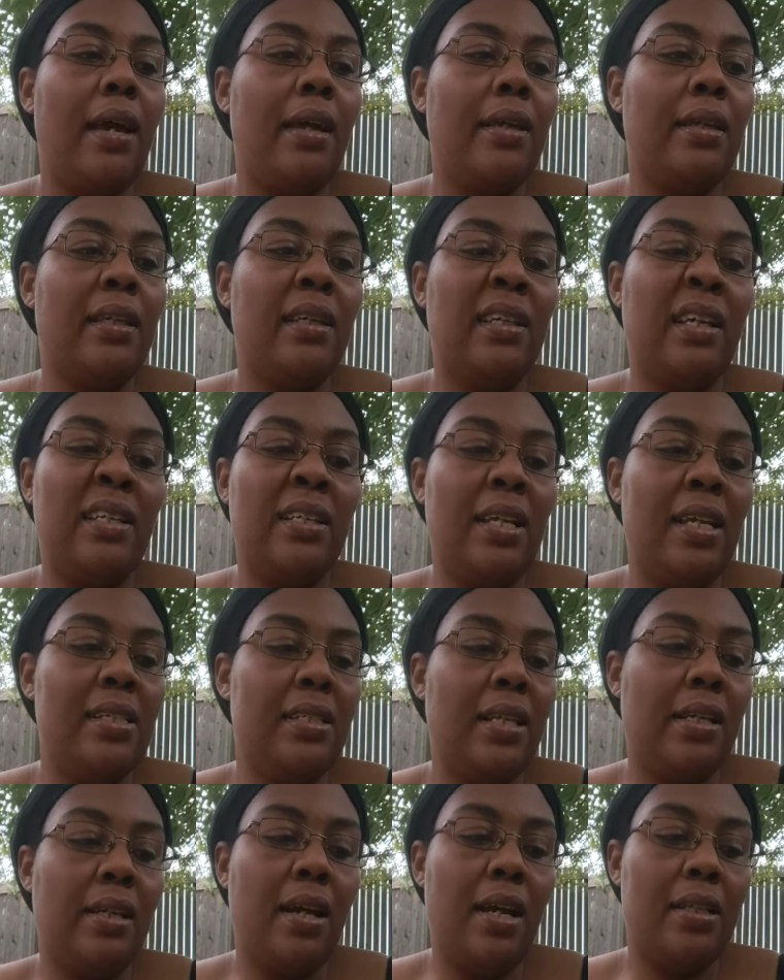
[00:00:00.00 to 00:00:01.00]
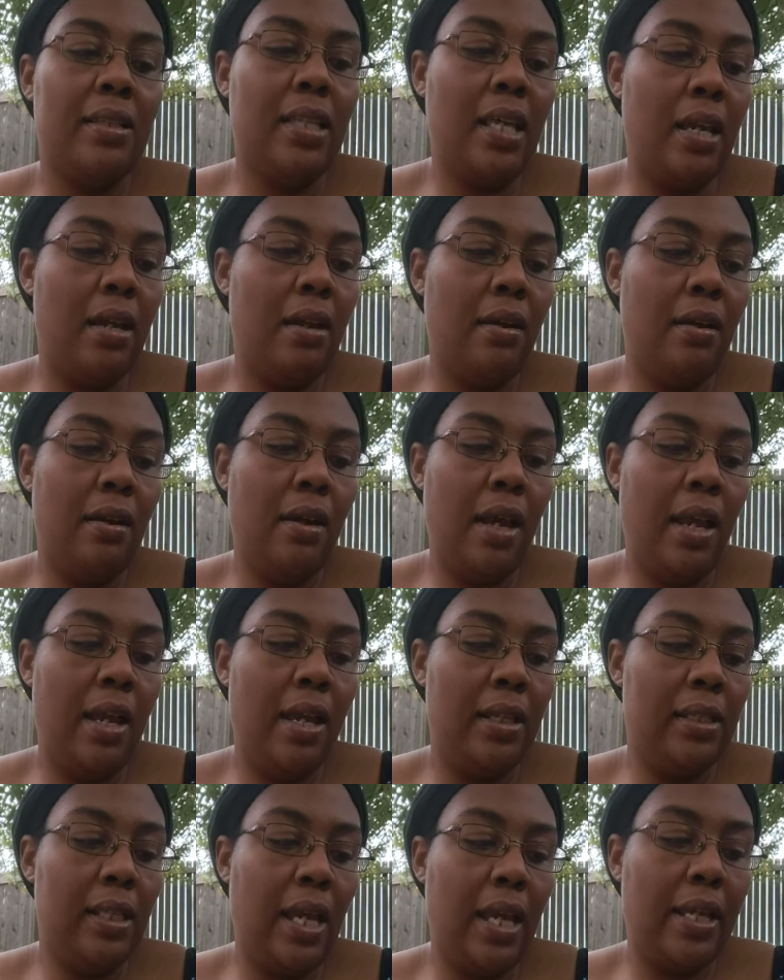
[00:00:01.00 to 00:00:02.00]
I, I guess I got there
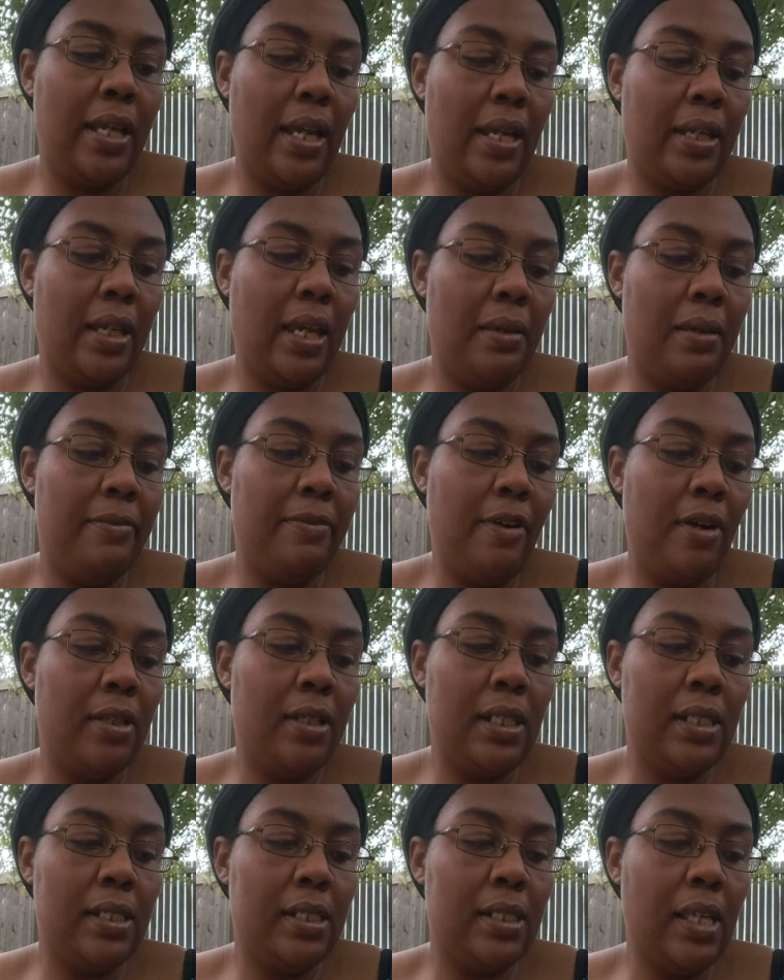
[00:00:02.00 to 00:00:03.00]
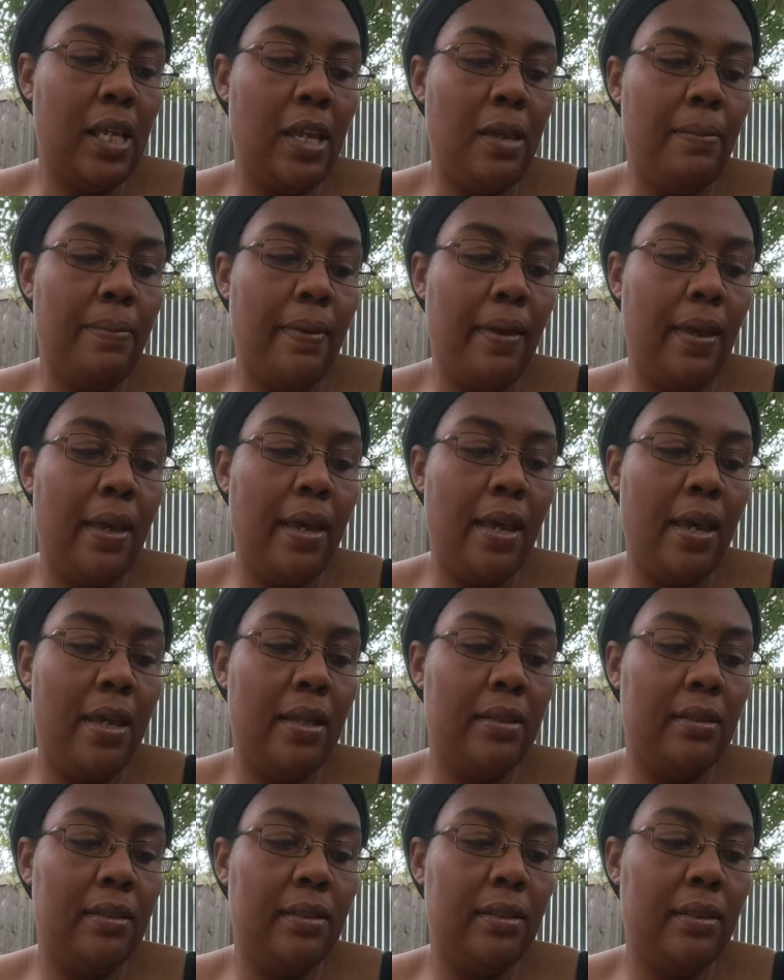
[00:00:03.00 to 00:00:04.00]
and like I kept falling asleep,
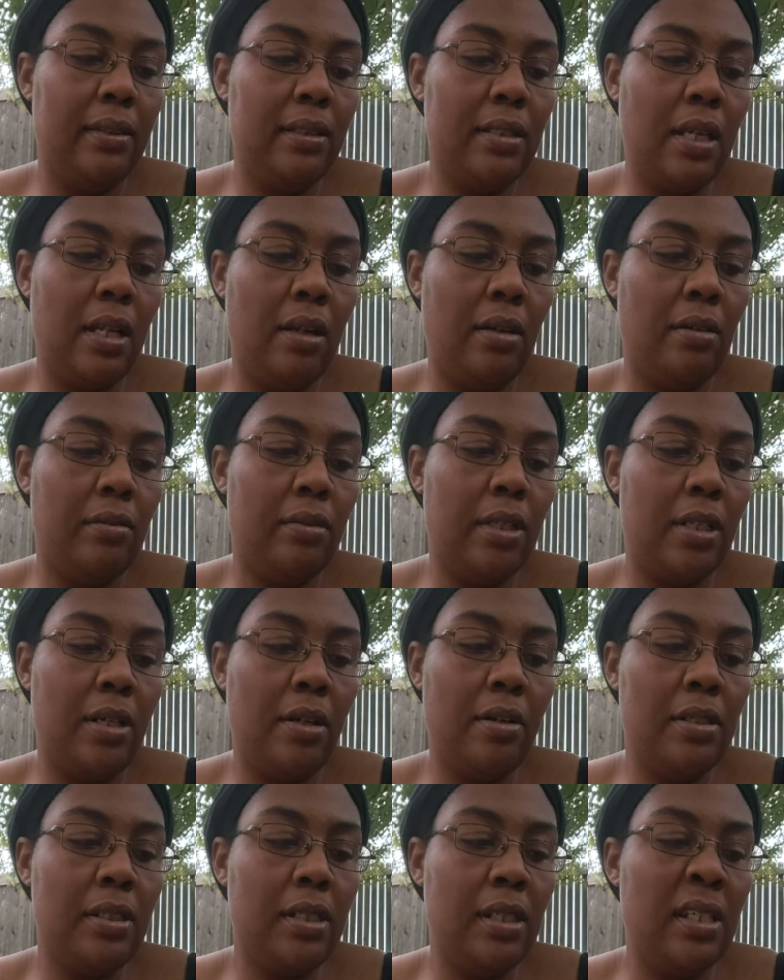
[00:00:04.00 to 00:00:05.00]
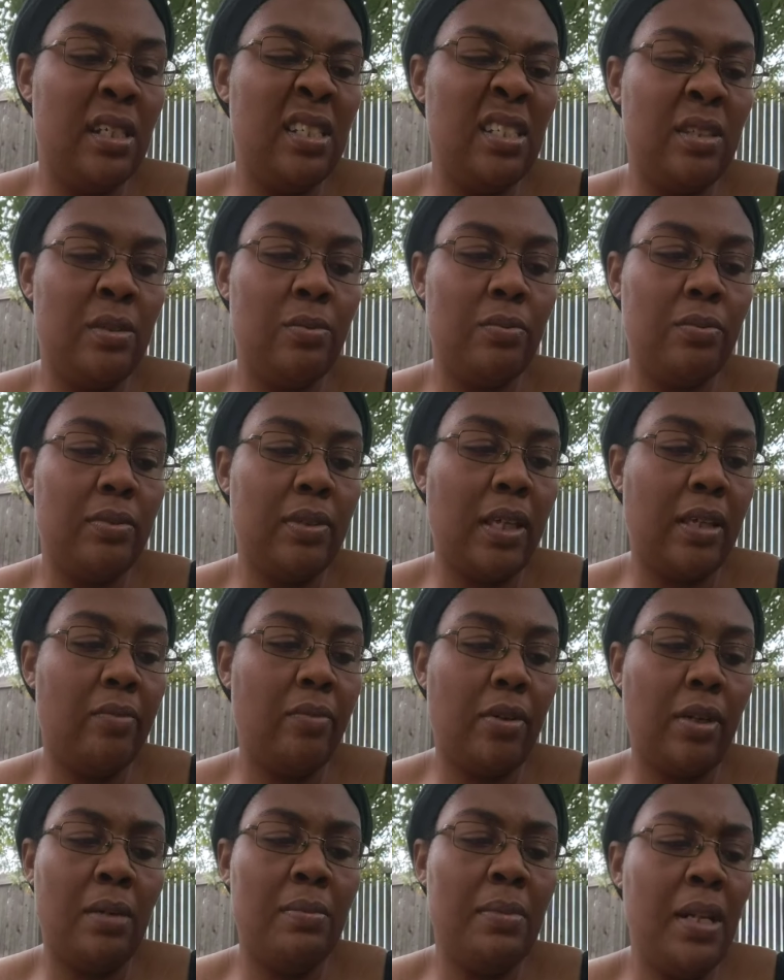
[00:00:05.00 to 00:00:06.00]
and you know, the nurses
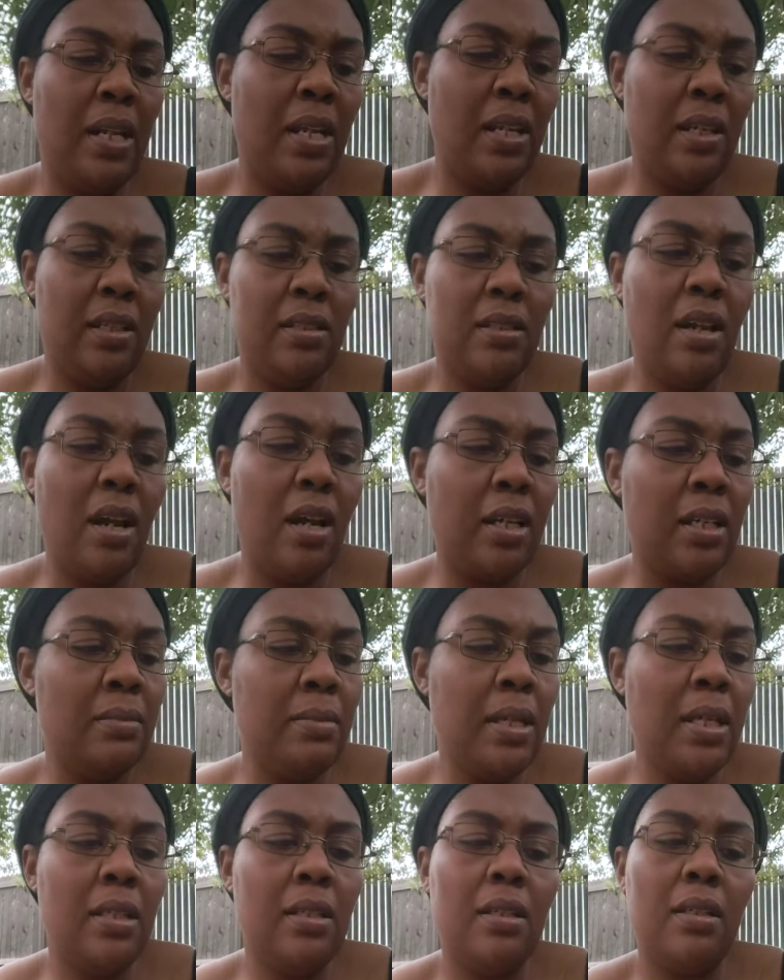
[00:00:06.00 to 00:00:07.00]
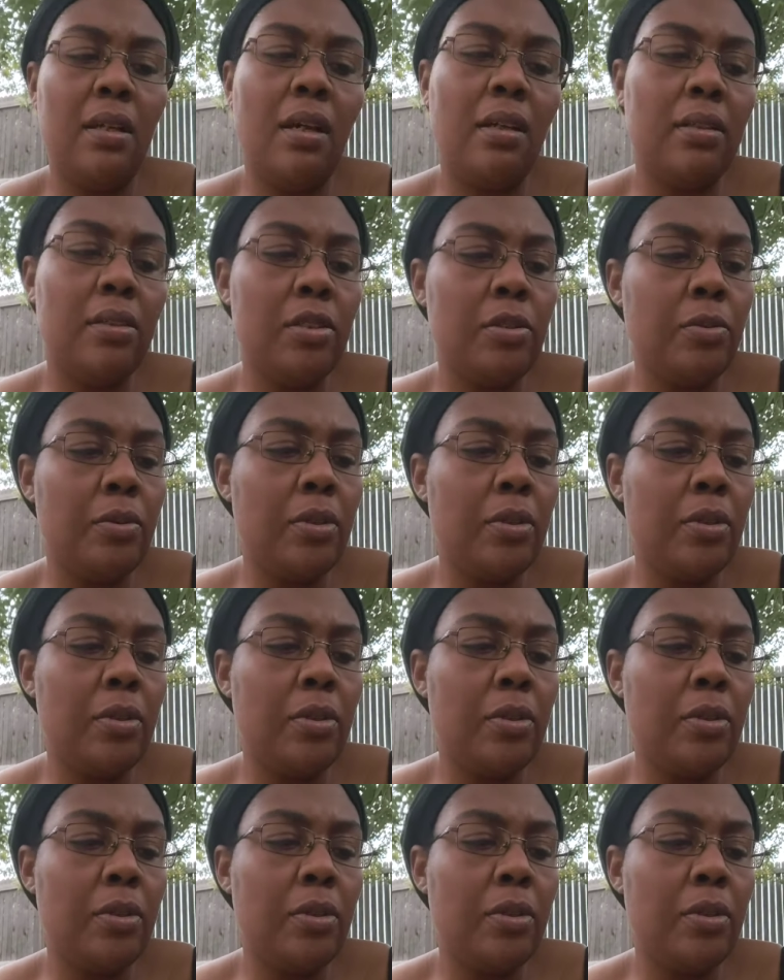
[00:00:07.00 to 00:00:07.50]
were coming in and talking to me, and the doctors